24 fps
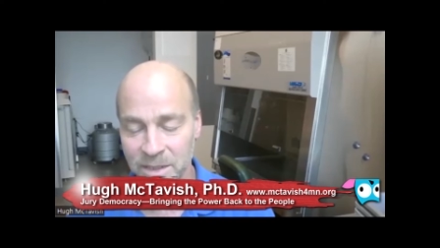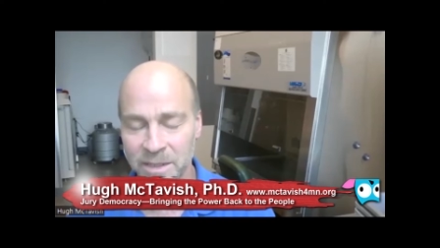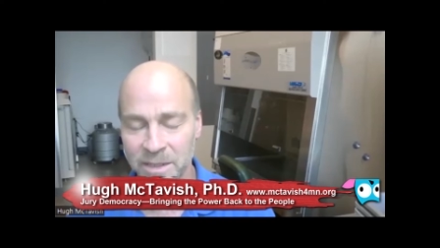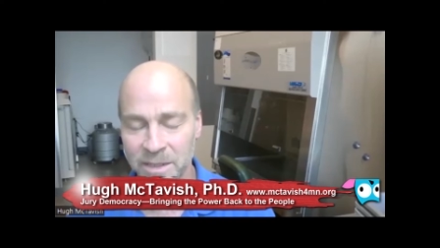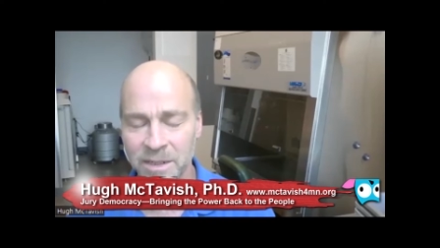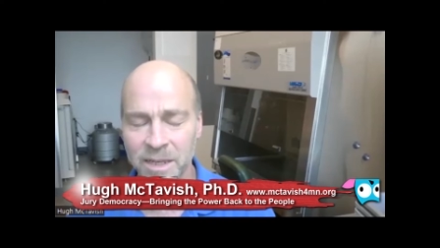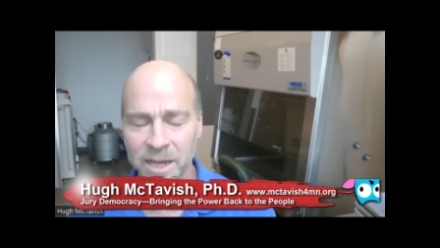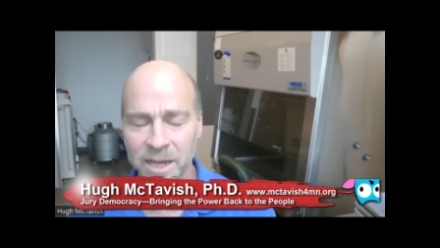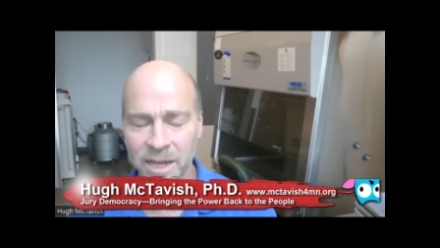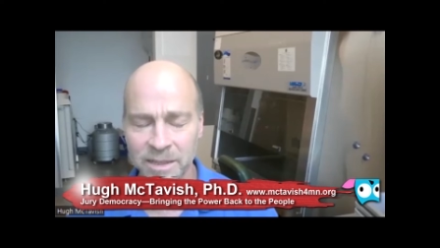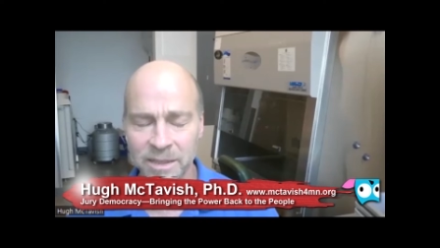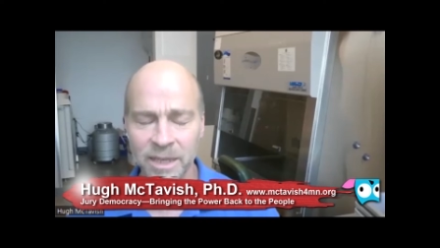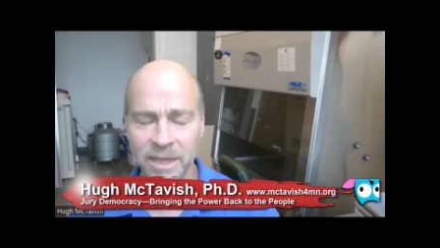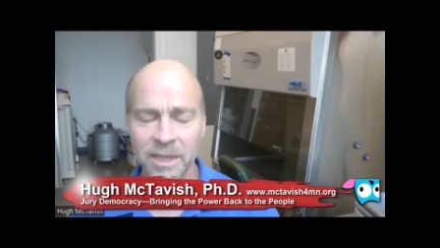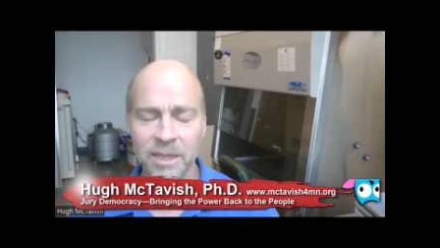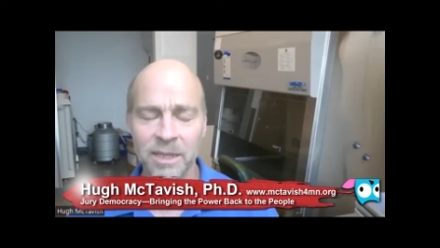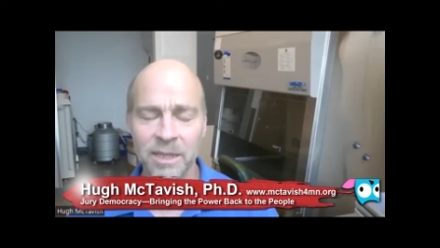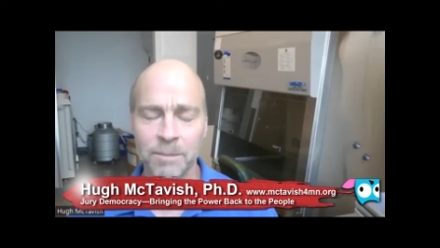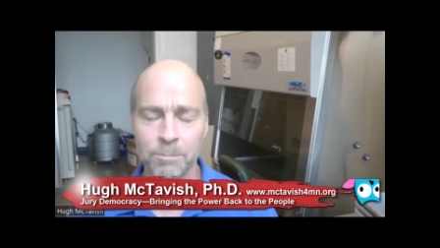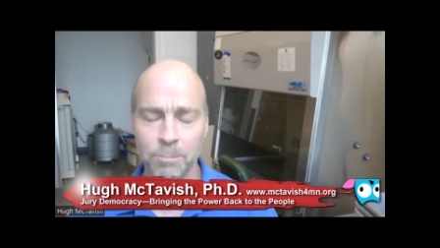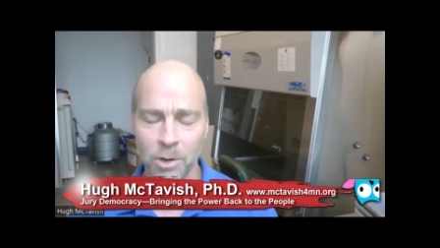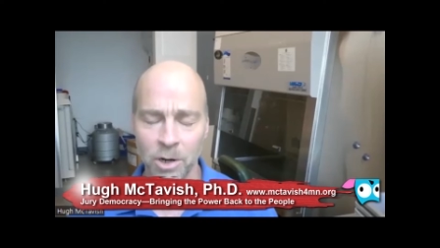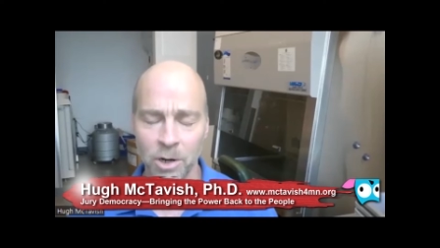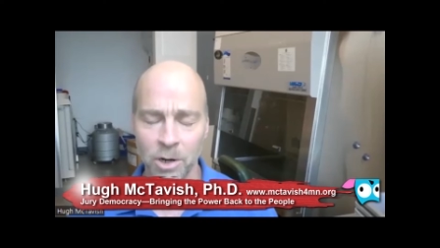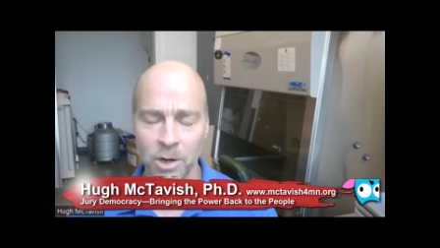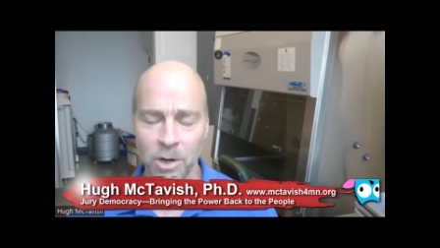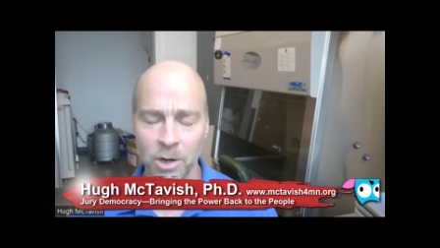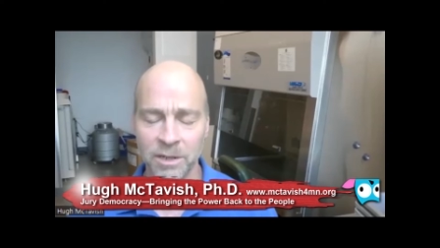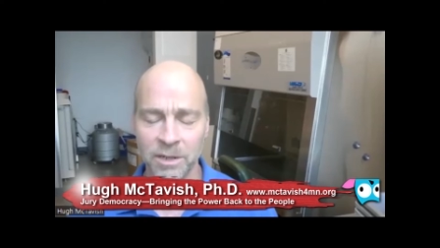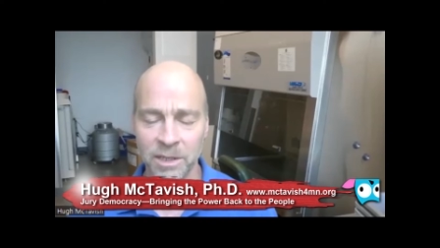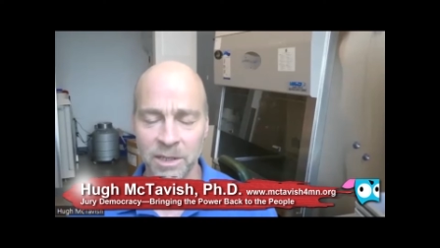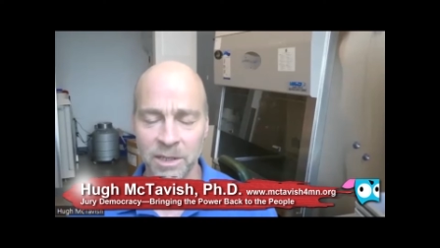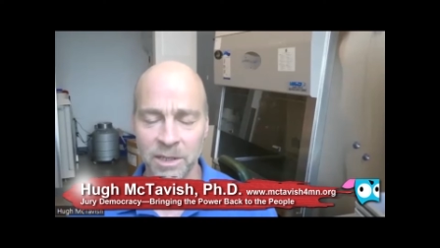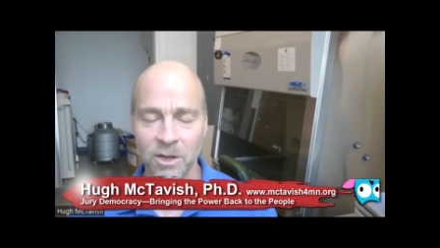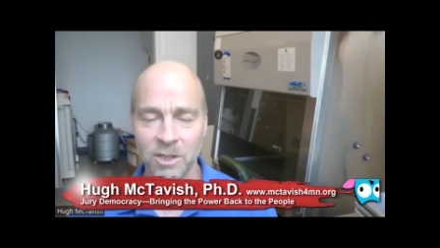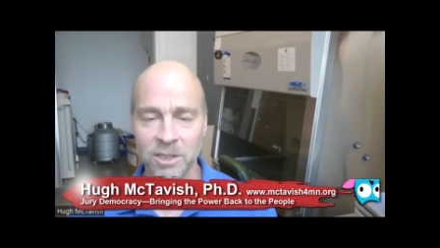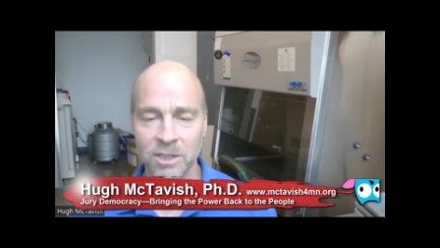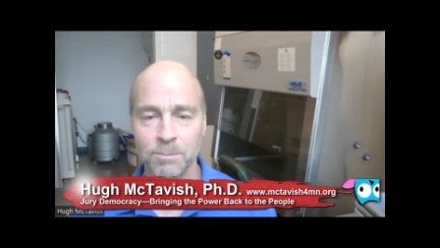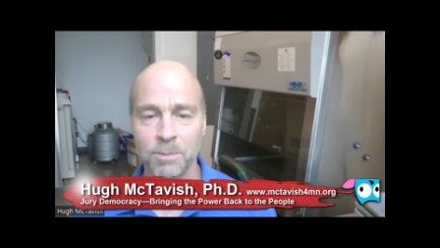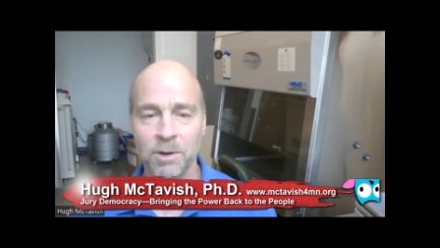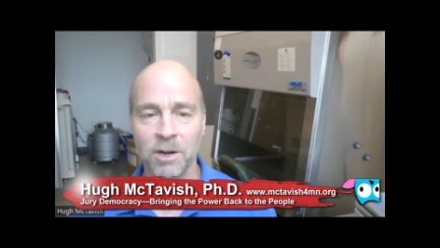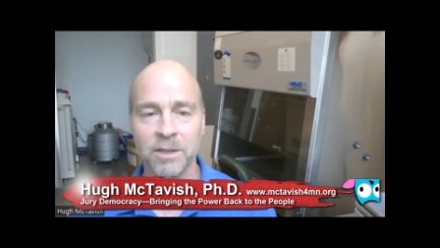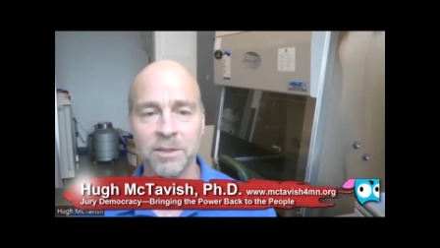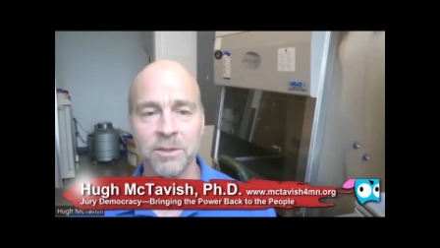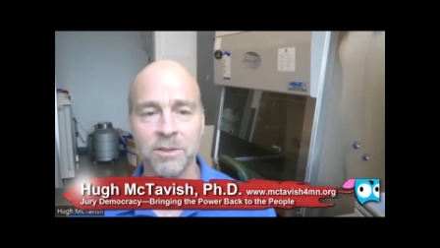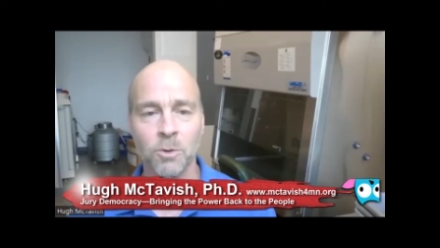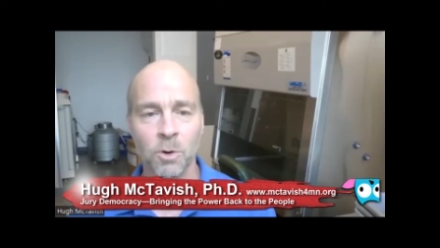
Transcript: in, I think in part, in large part,